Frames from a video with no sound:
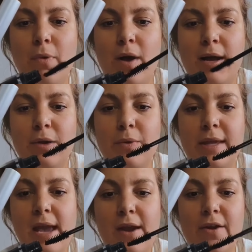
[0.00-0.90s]
I don't really
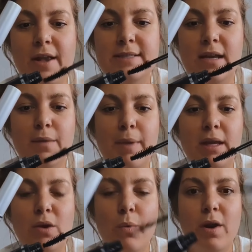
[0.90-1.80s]
care because I can make
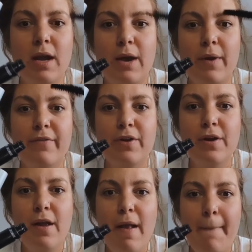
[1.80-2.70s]
it work however,
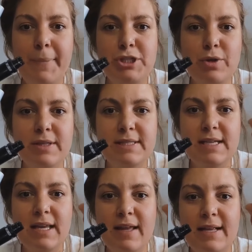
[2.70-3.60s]
but you can
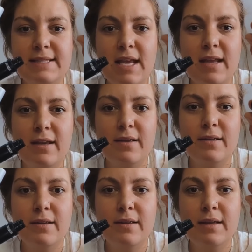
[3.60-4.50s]
see that it's like
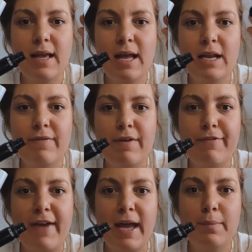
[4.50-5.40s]
kind of a
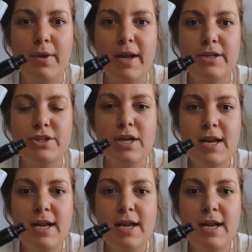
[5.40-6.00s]
fat brush.